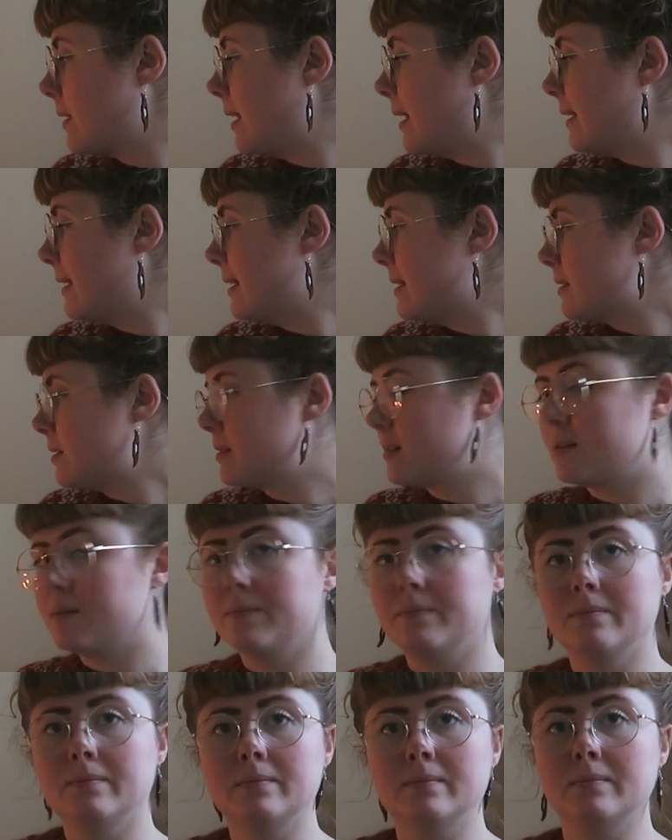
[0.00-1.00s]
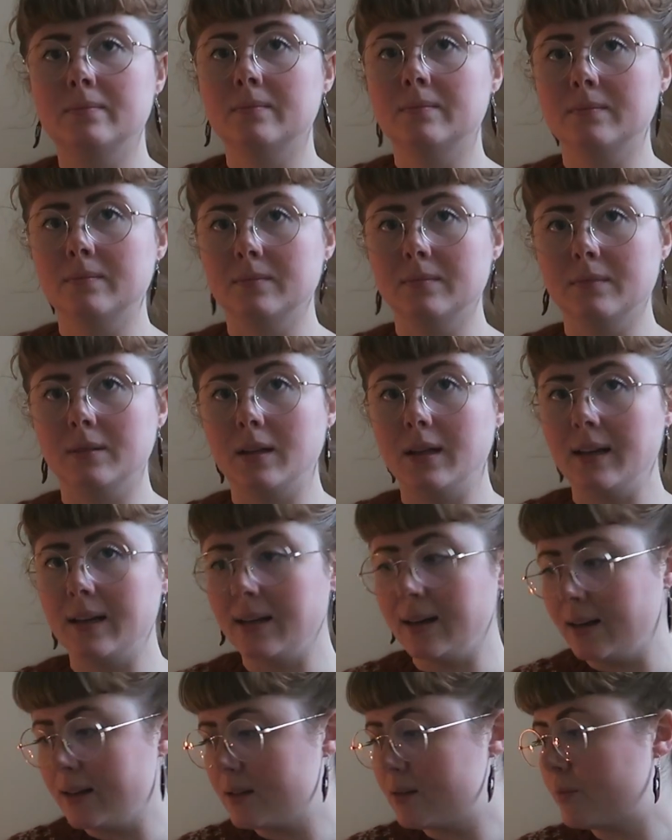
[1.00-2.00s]
I guess
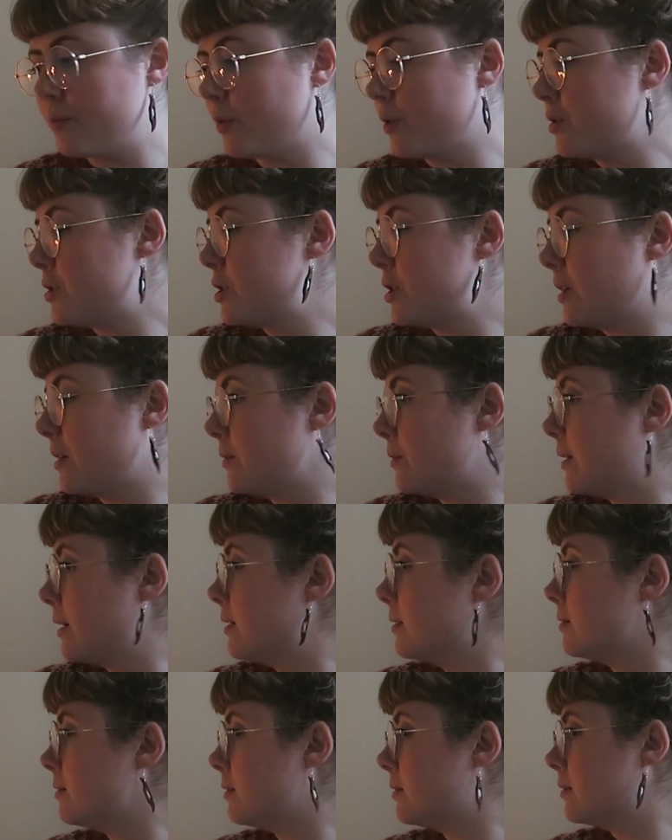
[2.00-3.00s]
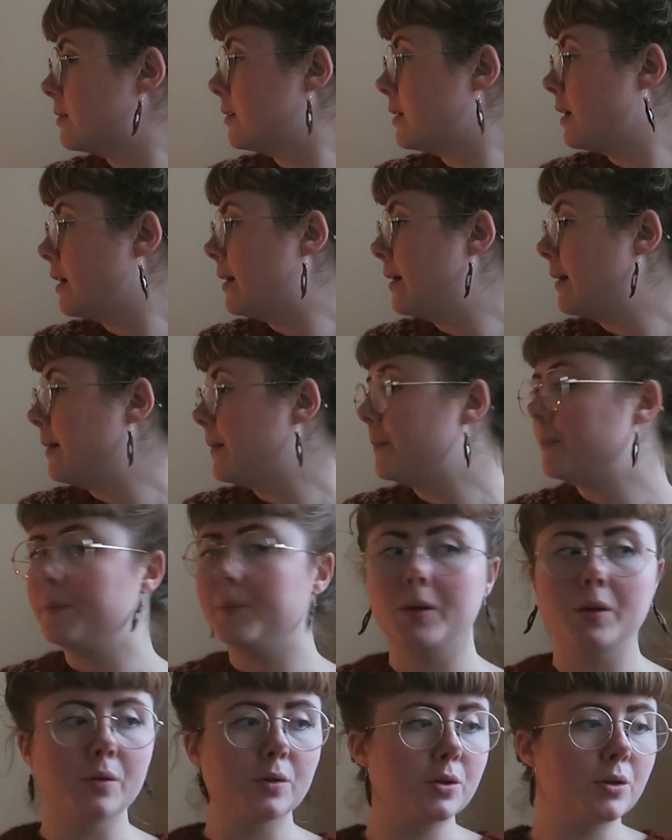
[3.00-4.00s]
it is for children,
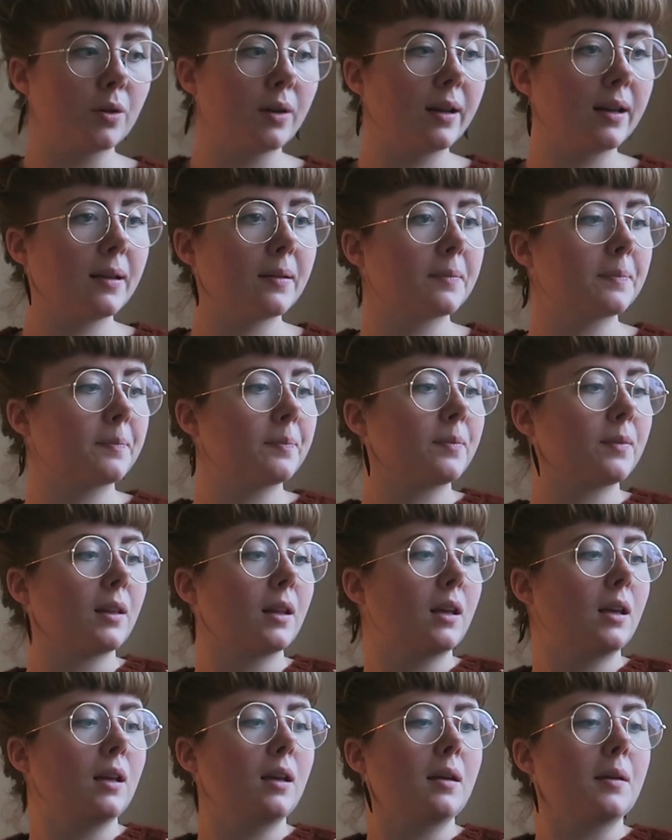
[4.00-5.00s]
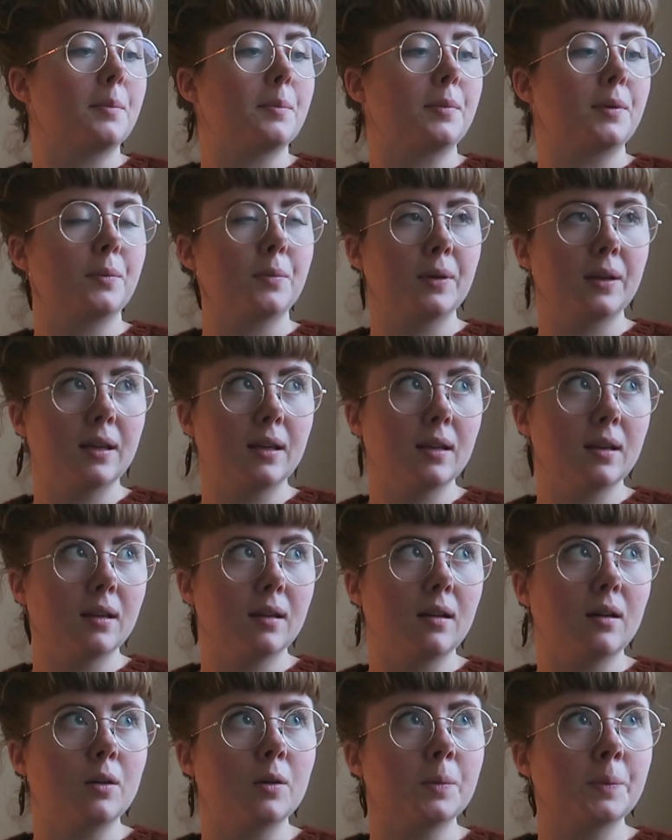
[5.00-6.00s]
usually. But
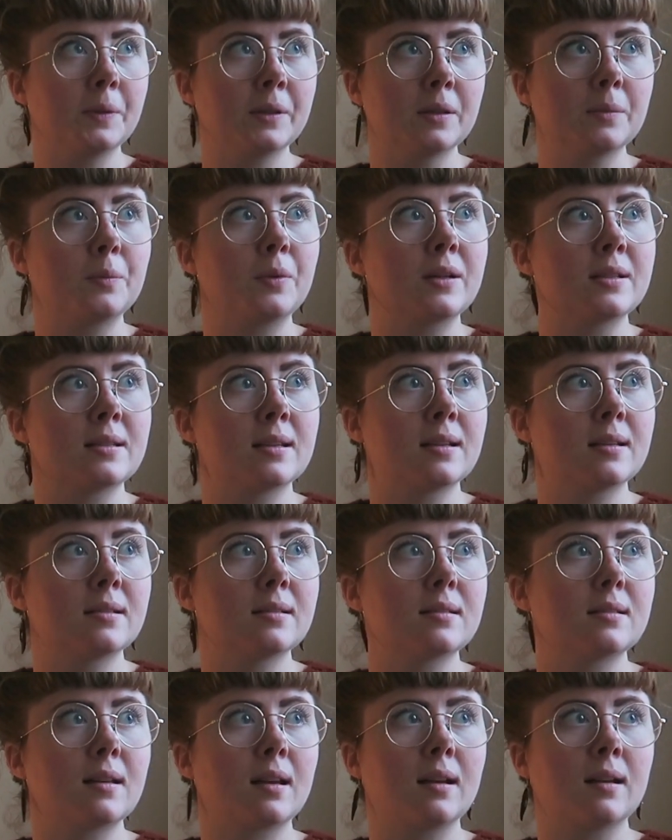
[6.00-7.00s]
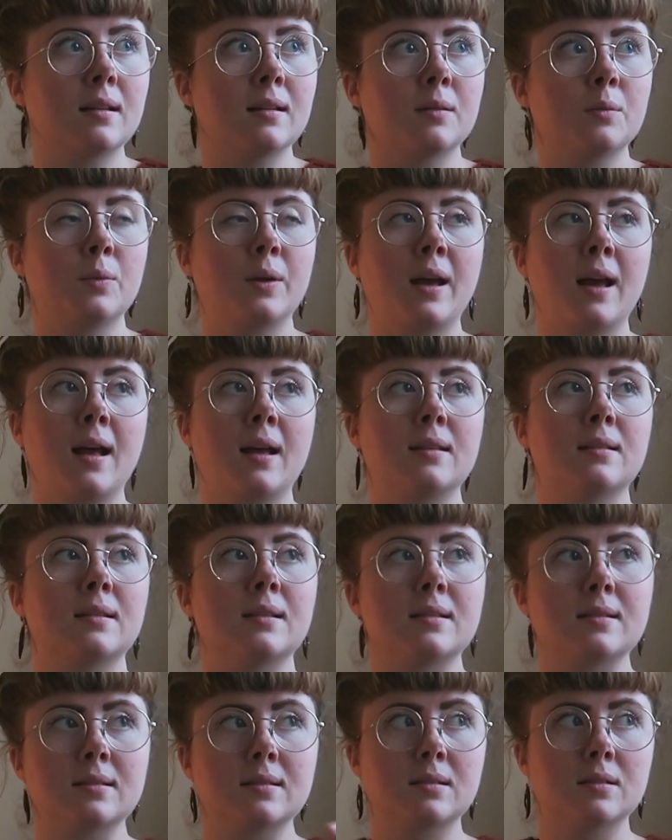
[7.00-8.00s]
we opened the presents and we had
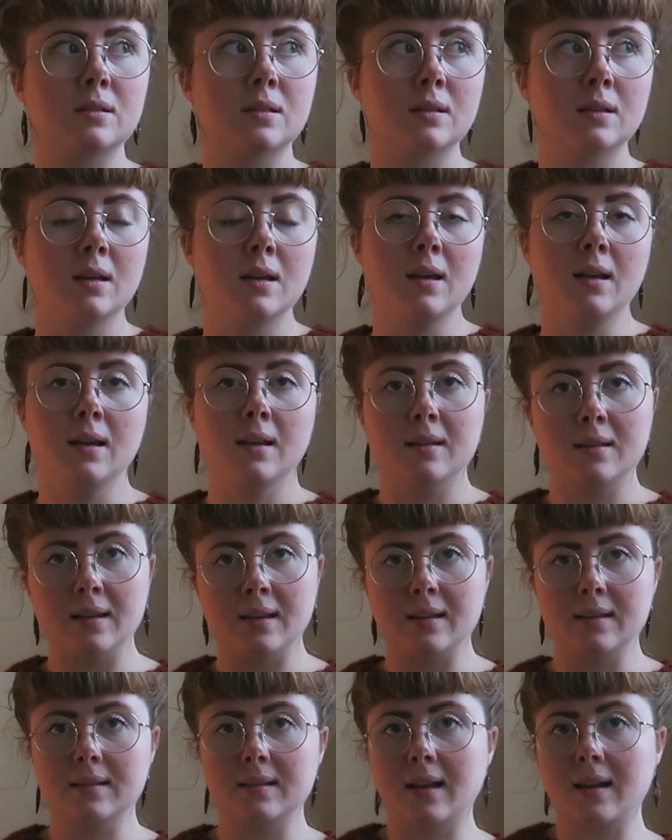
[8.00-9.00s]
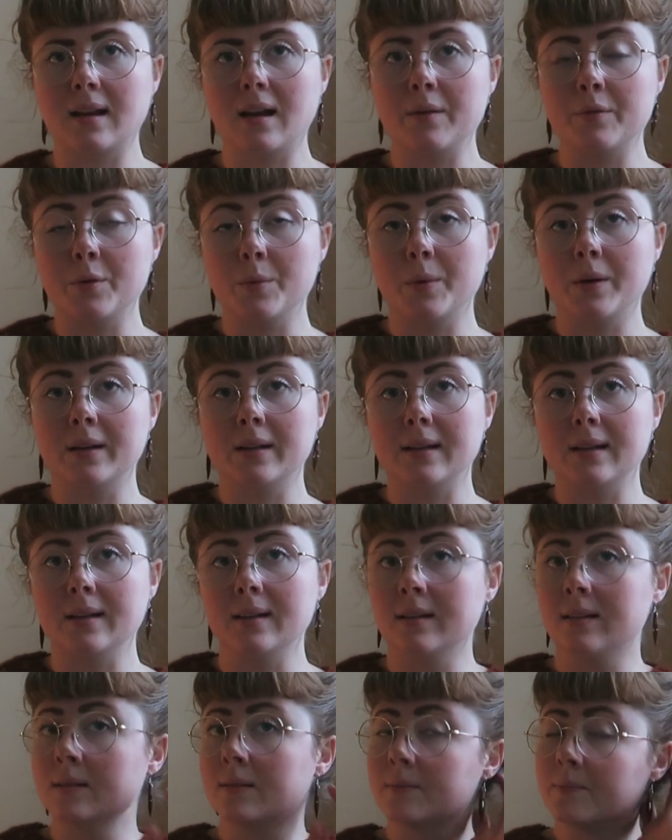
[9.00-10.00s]
this thing that
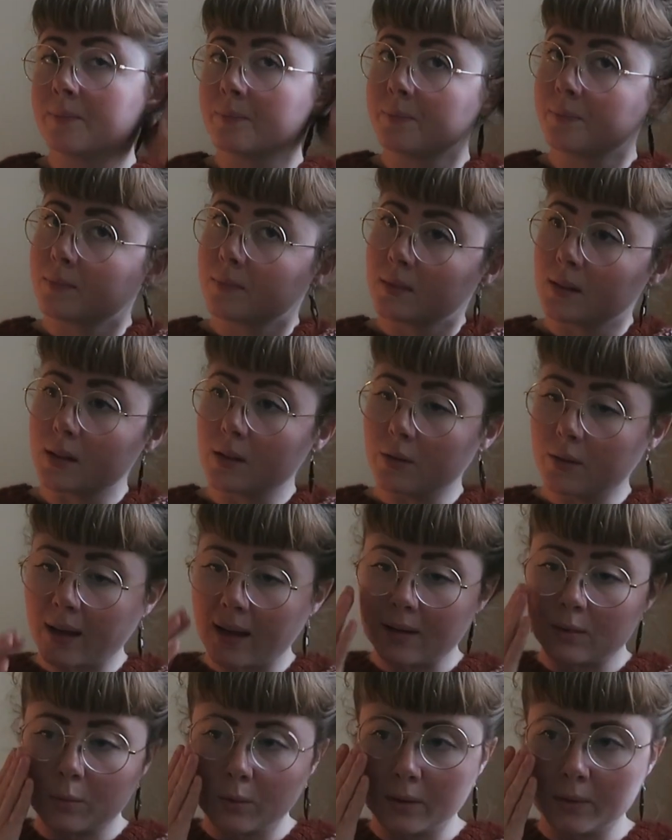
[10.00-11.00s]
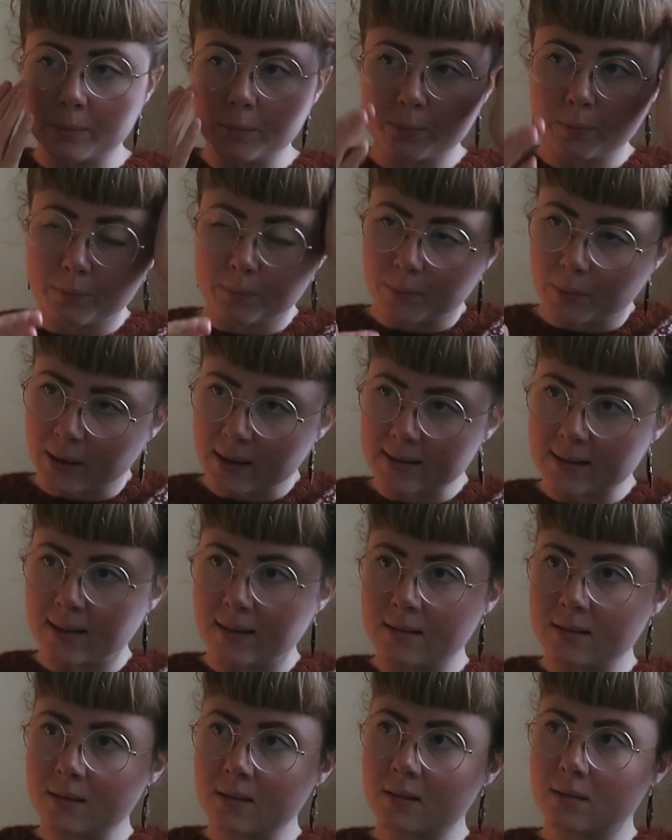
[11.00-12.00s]
everybody, you get one
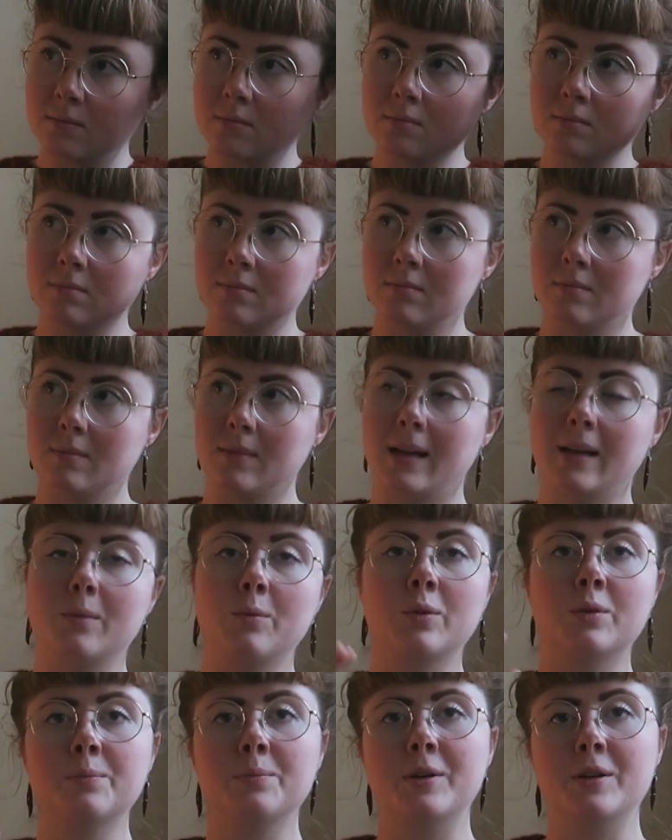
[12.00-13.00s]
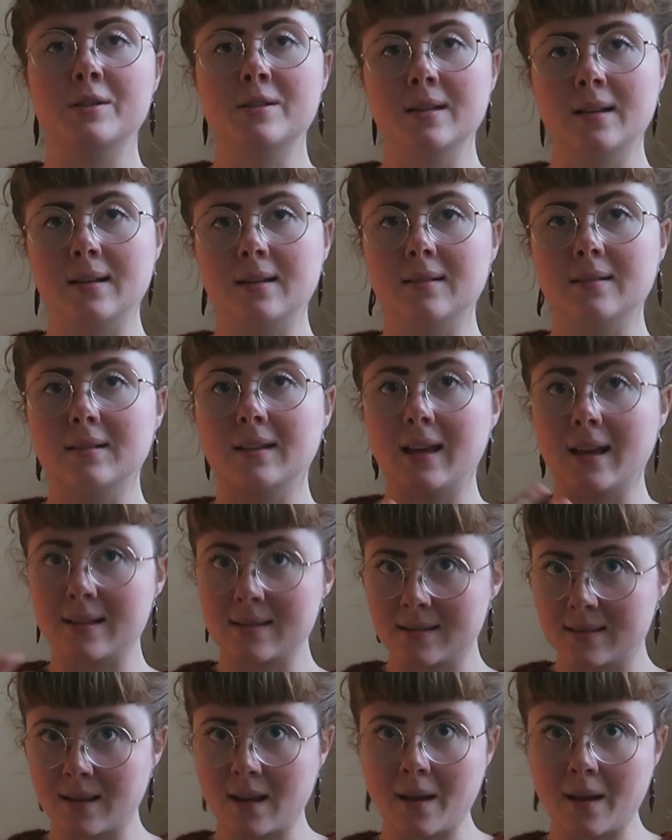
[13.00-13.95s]
present, like one person gets